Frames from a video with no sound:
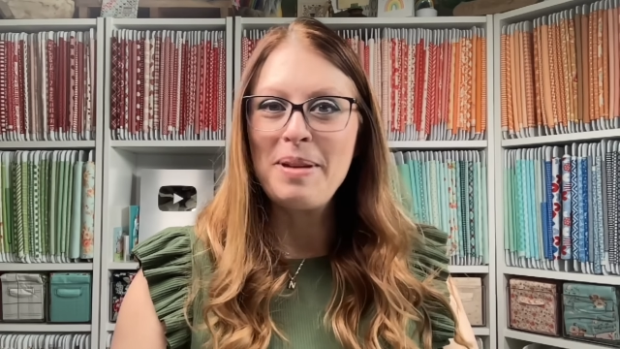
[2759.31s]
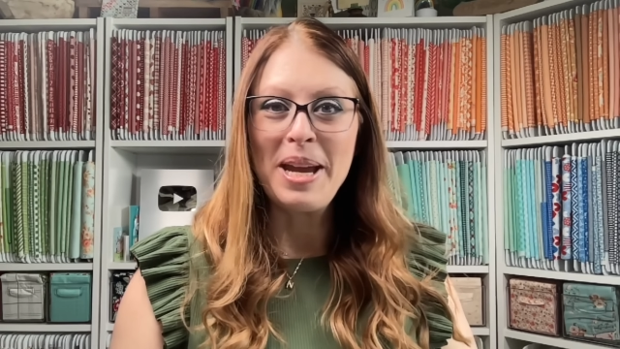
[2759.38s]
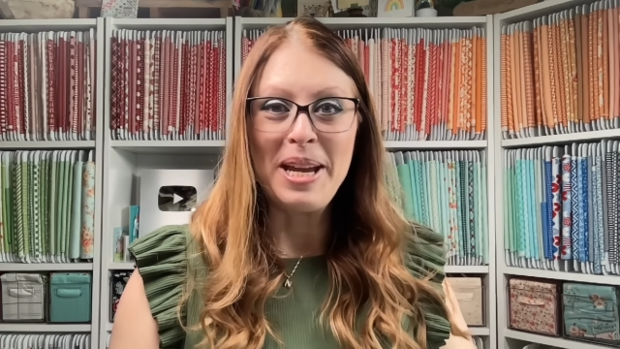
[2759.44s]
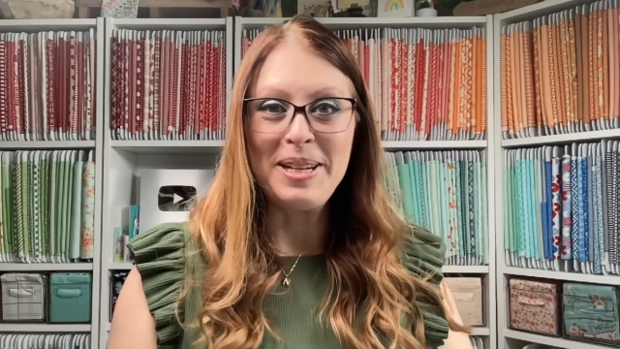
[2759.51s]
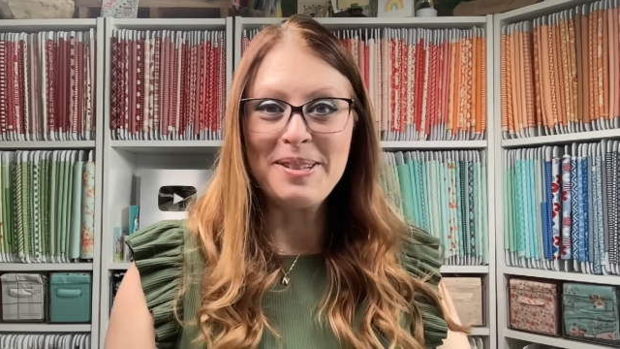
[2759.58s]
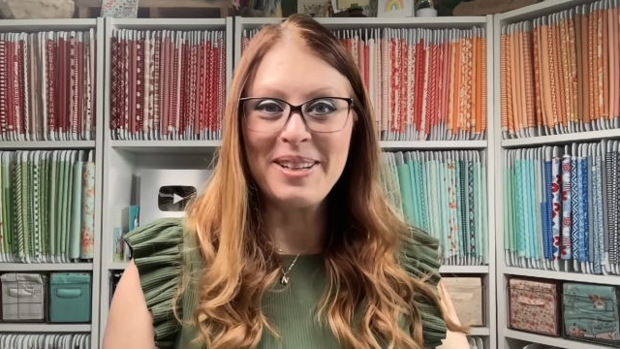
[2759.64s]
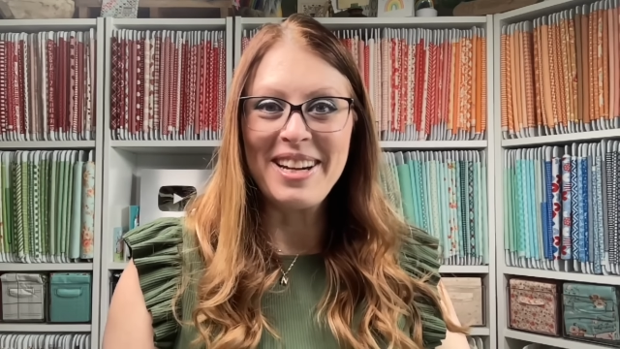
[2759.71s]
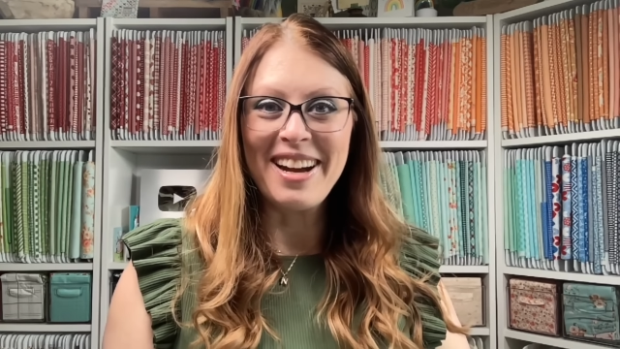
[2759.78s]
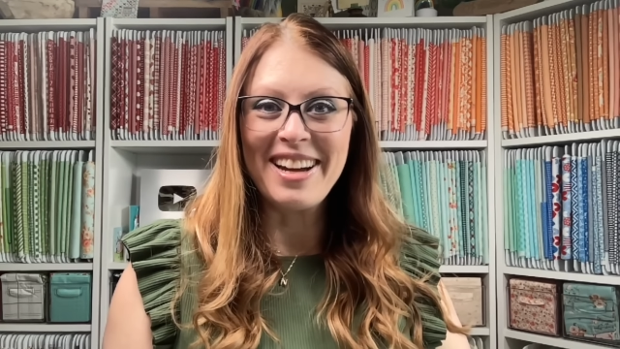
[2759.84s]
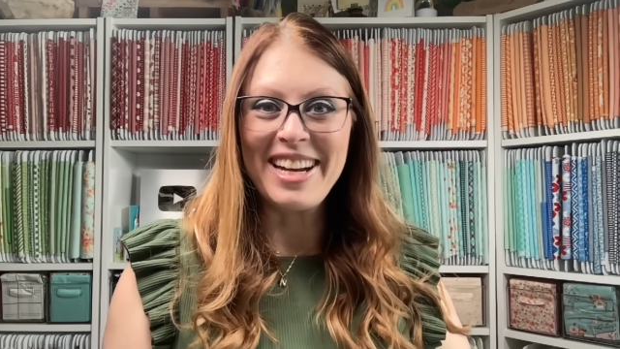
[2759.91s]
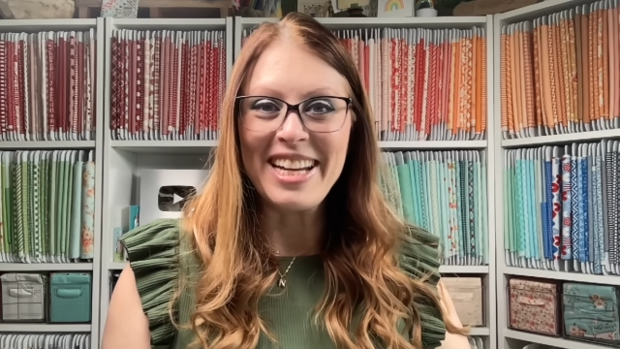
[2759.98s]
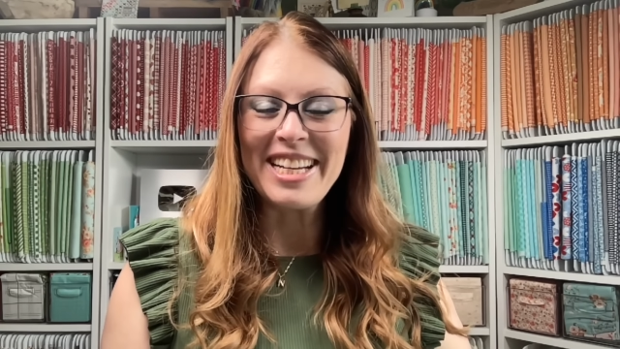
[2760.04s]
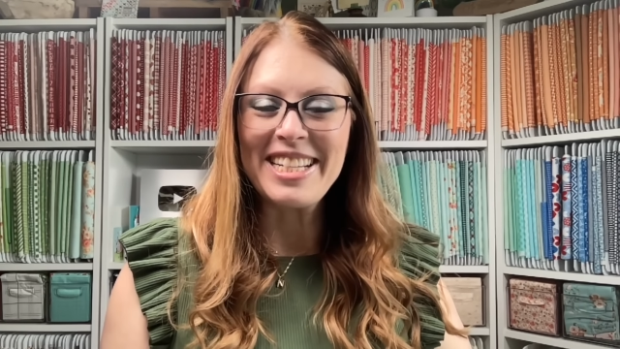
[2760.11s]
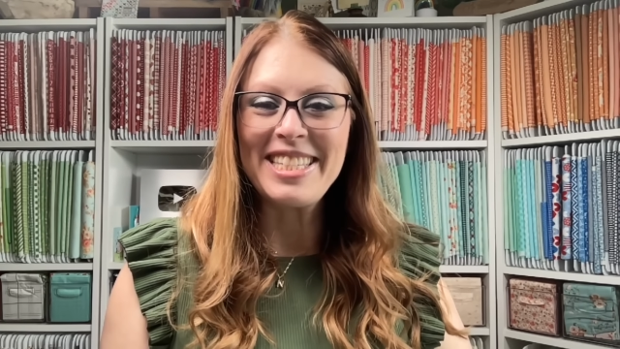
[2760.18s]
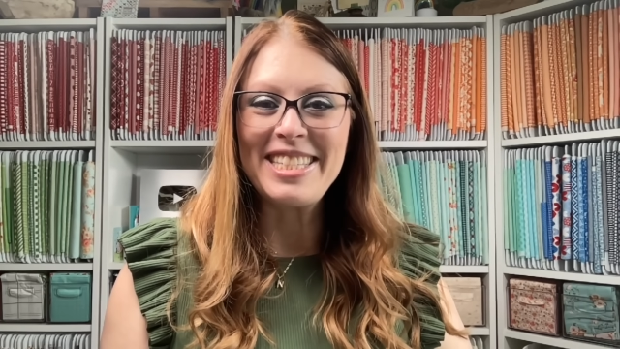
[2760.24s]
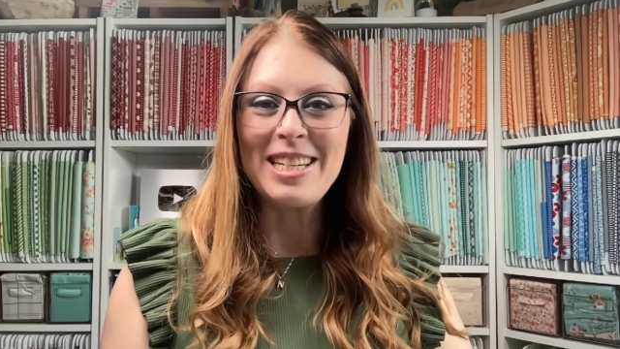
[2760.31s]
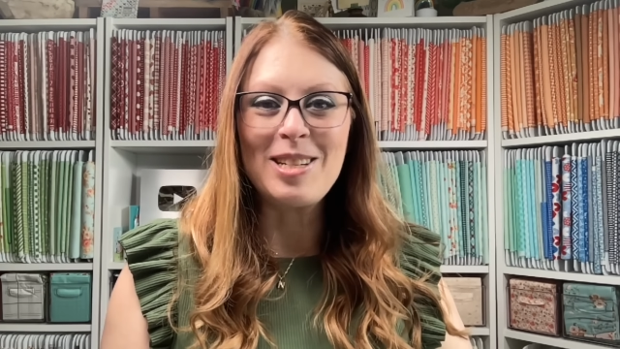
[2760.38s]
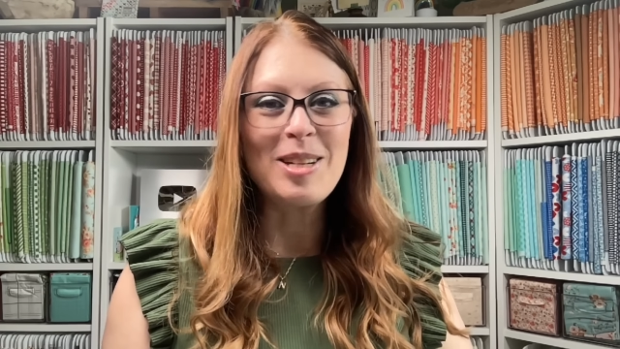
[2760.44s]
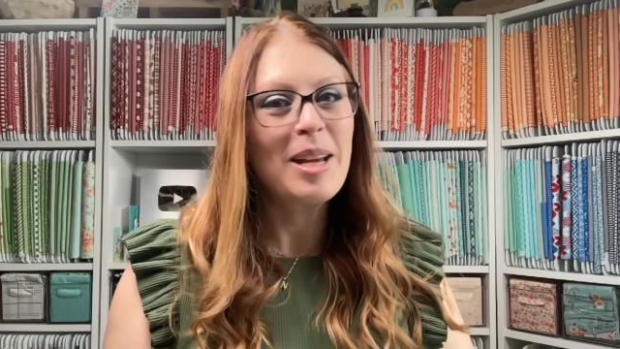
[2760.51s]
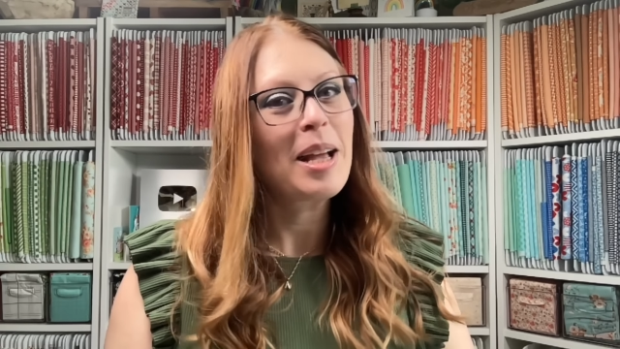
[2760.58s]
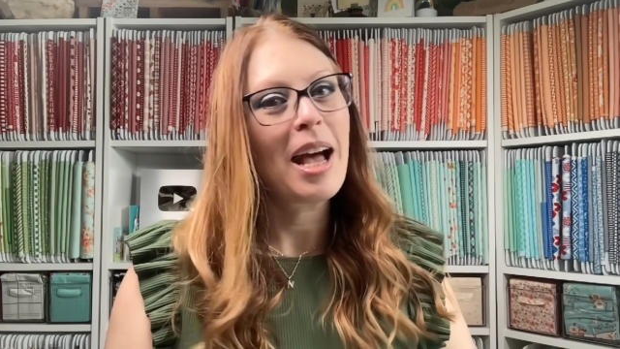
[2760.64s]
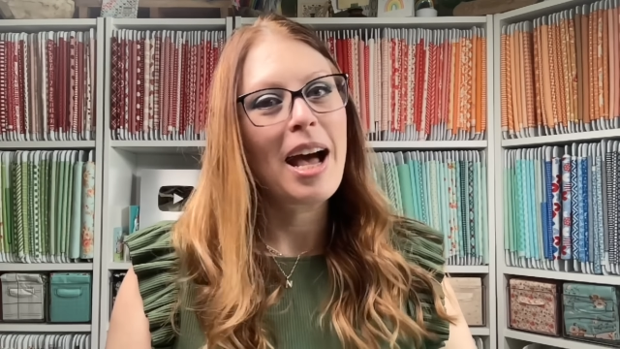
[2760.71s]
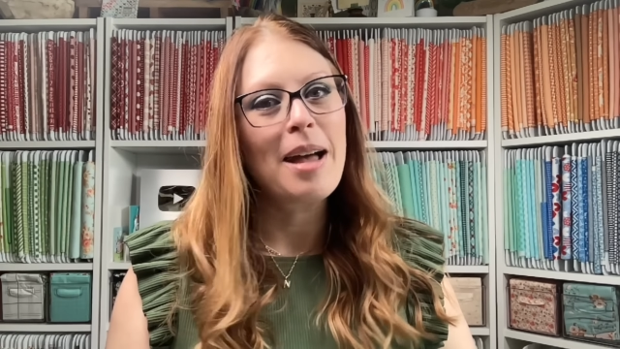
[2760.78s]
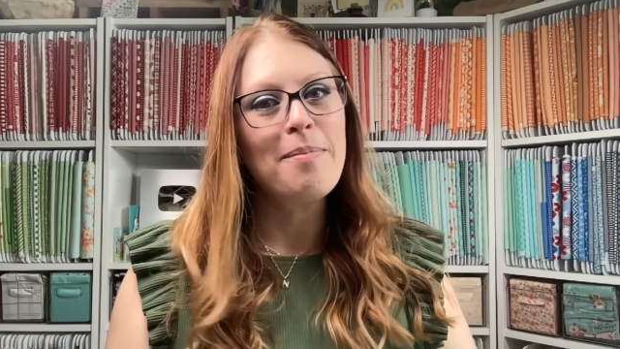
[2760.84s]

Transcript: patriotic stitching